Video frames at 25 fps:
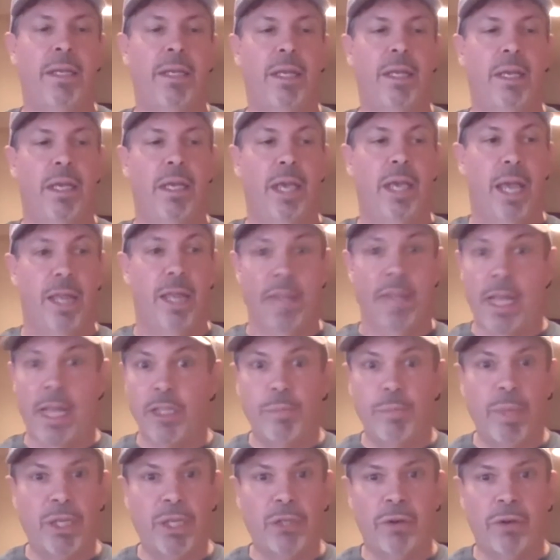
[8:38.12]
and that's
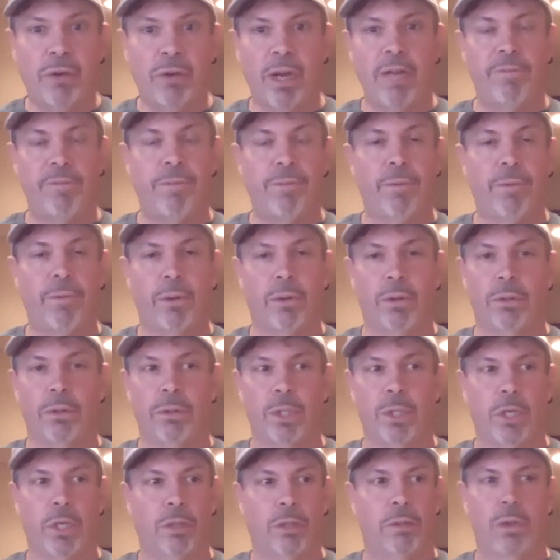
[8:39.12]
been great for
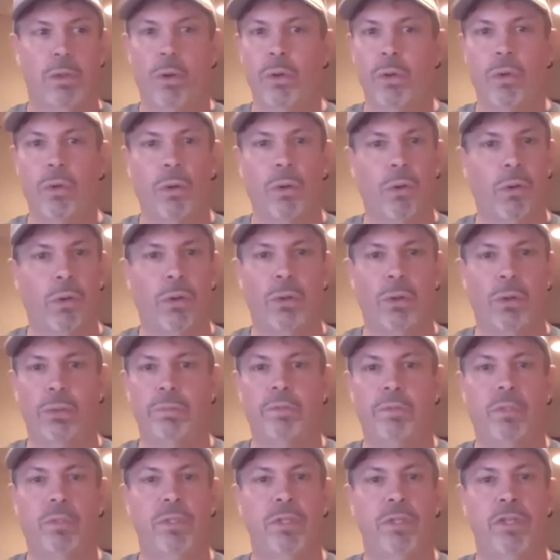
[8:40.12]

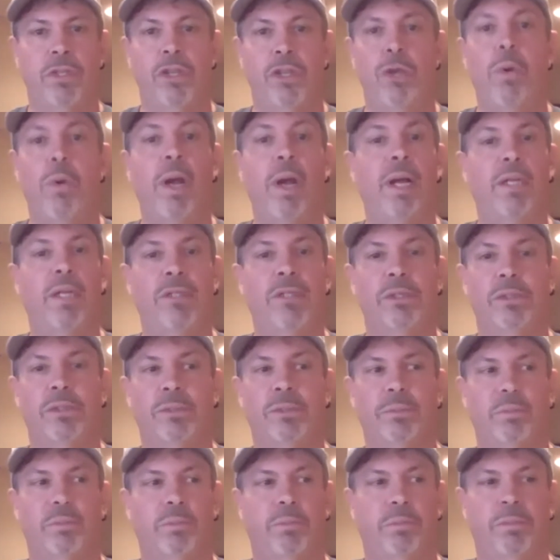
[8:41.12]
local US
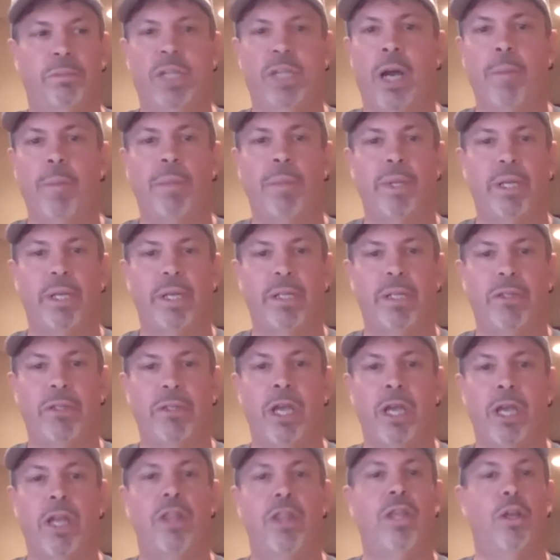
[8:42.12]
companies
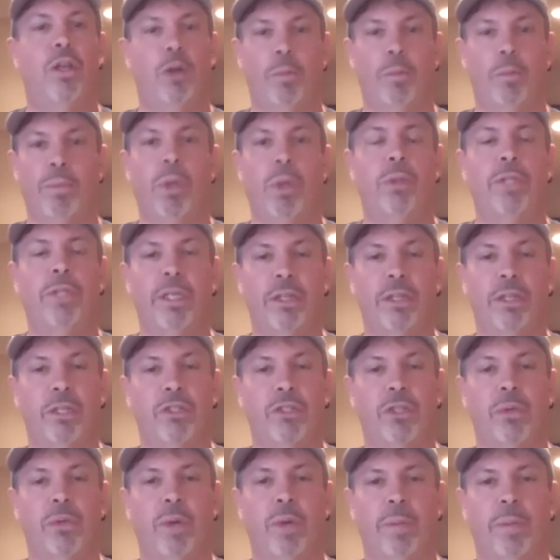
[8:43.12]
that are building this
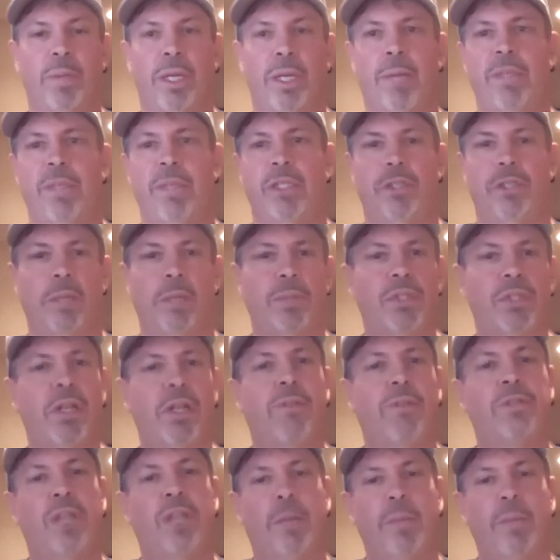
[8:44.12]
equipment. I mean, some
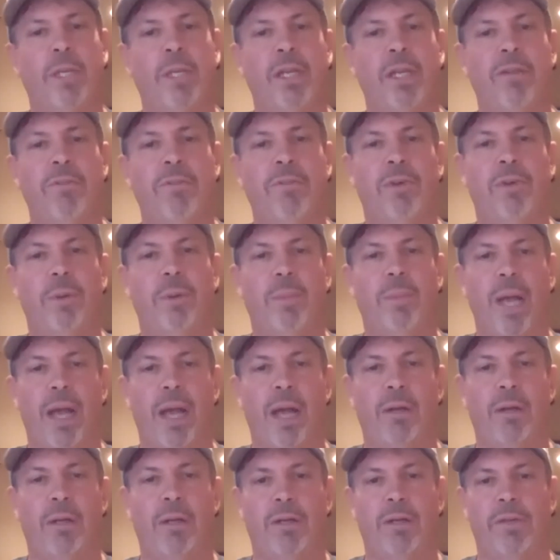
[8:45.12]
stuff's coming in from out
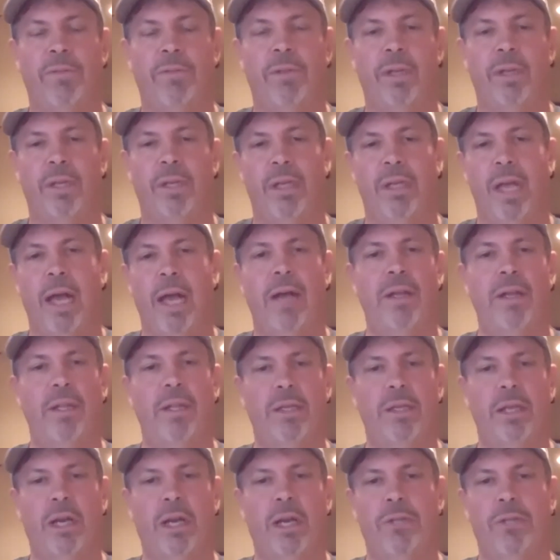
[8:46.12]
of the
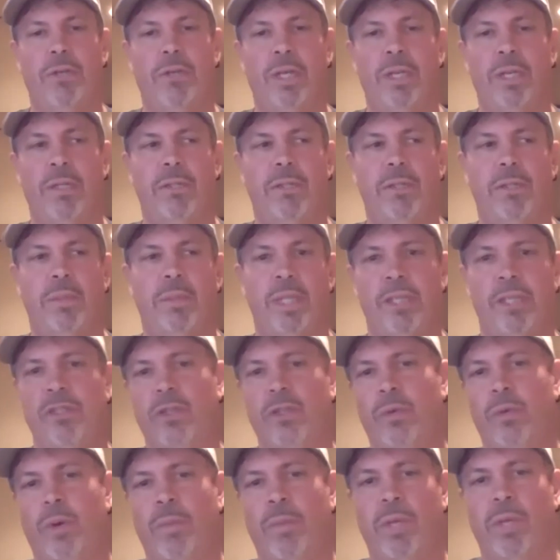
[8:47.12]
country, some of these
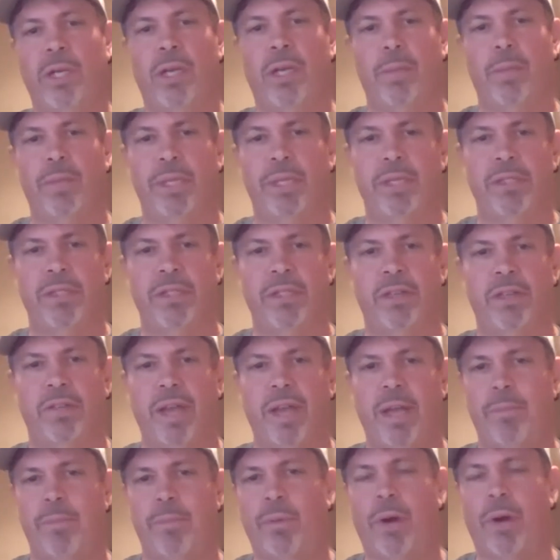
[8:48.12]
equipment companies that have
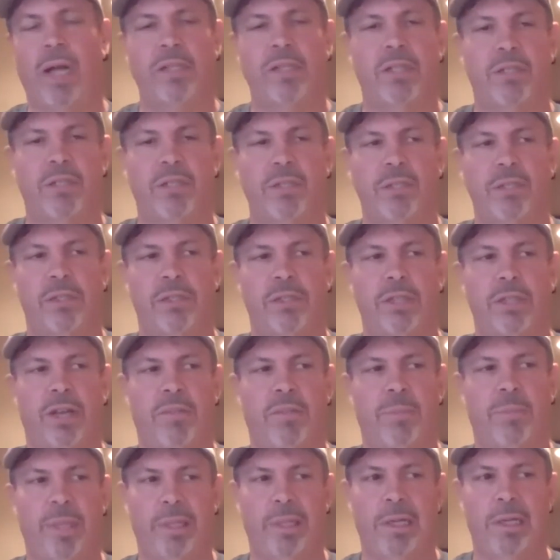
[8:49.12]
had processing stuff.
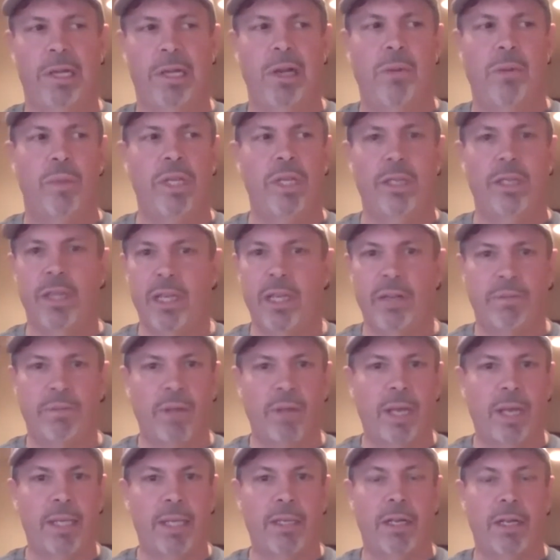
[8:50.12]
But when you think of
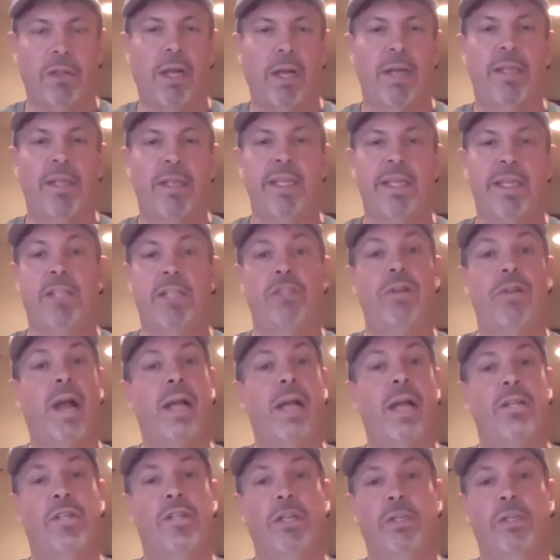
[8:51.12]
like a lot of the
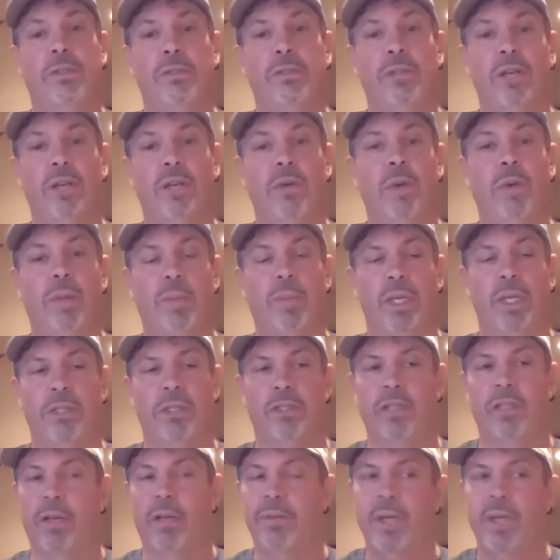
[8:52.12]
extraction equipment and
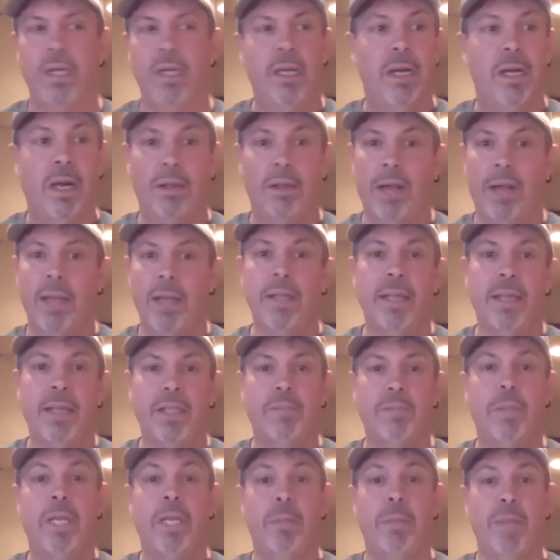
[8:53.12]
stuff, a lot of that's
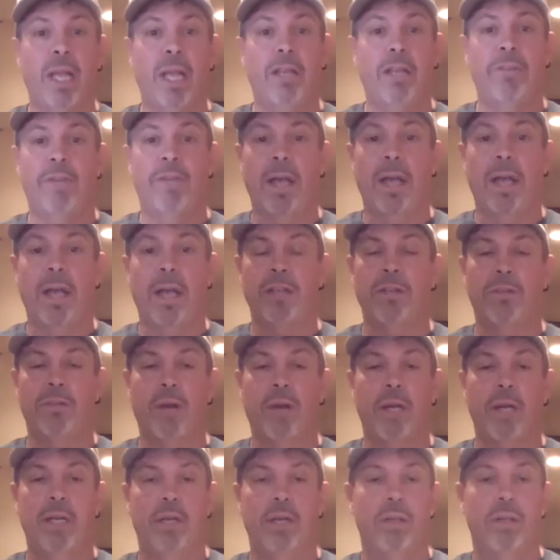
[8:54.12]
being manufactured right
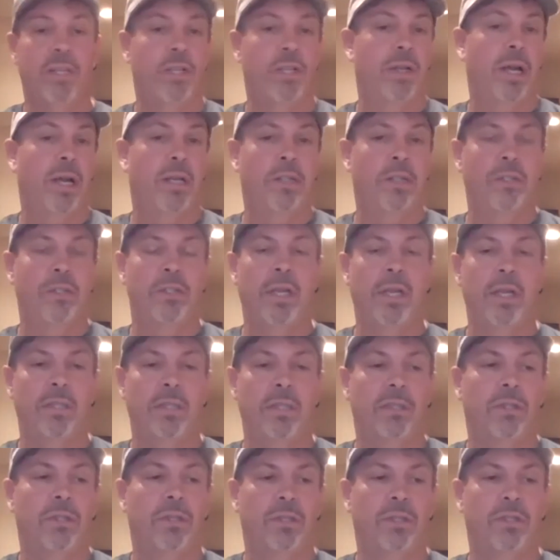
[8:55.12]
here in the United States,
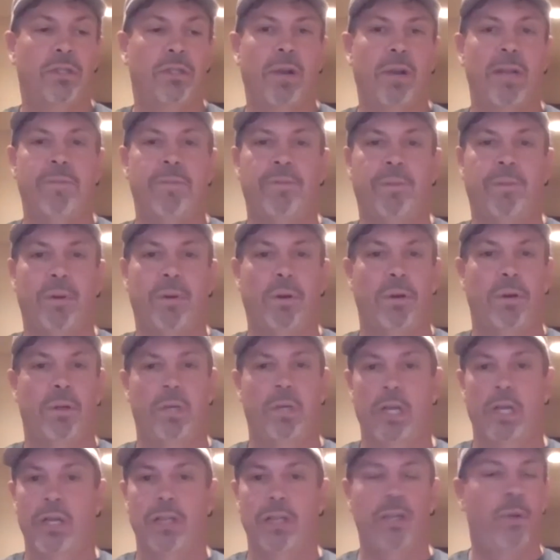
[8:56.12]
and it's great for
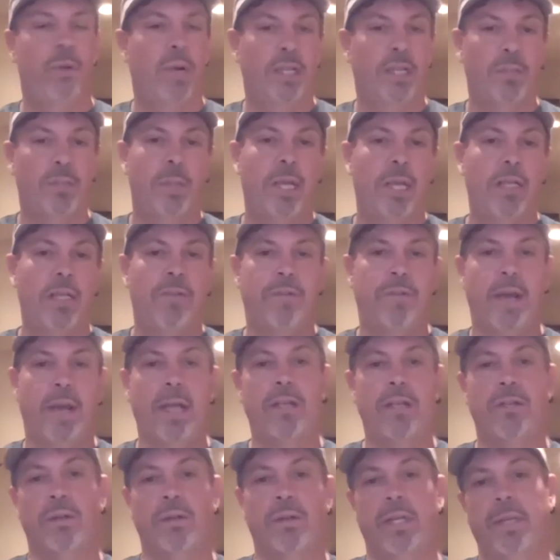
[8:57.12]
US
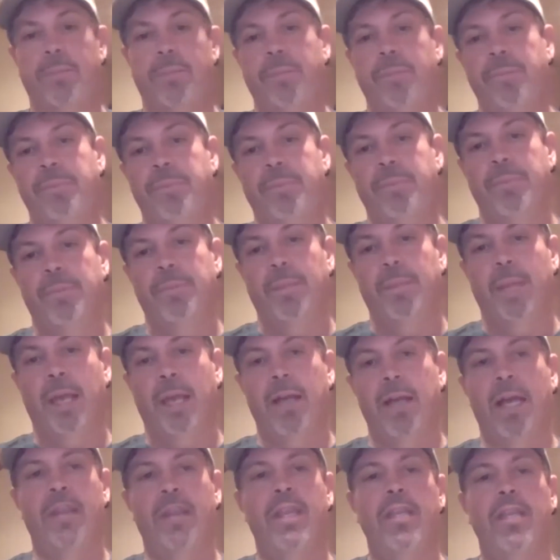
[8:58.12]
manufacturing. And
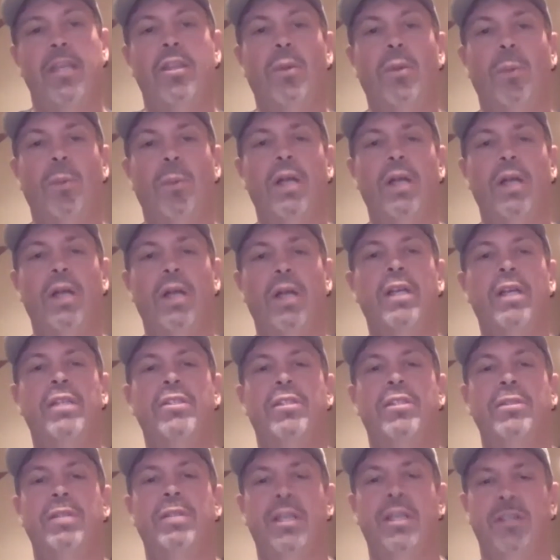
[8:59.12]
I think that we're going to
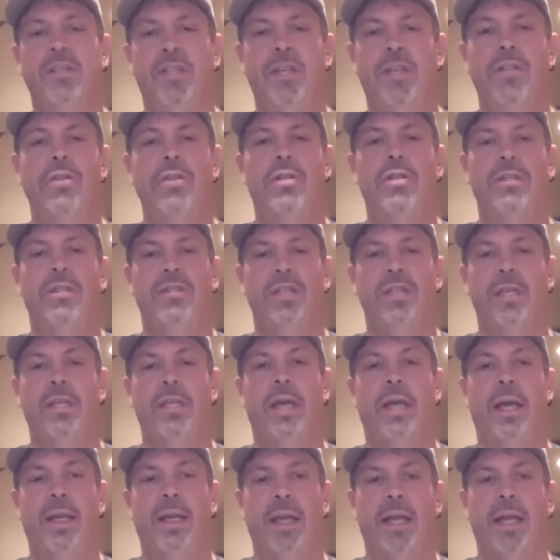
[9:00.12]
continue to see
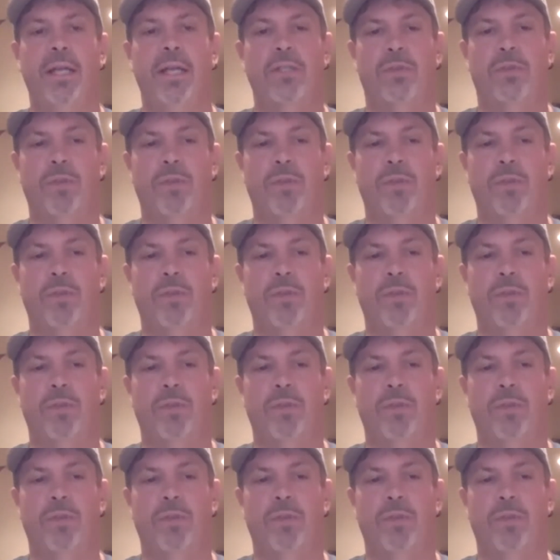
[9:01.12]
that as,